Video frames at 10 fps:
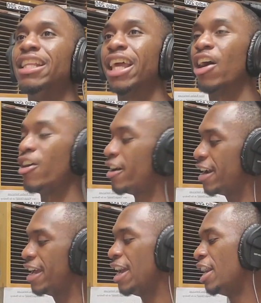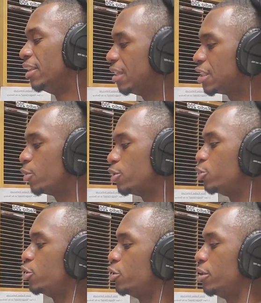Like, all right, this is what
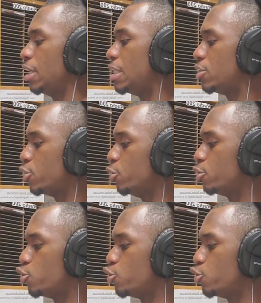you need to do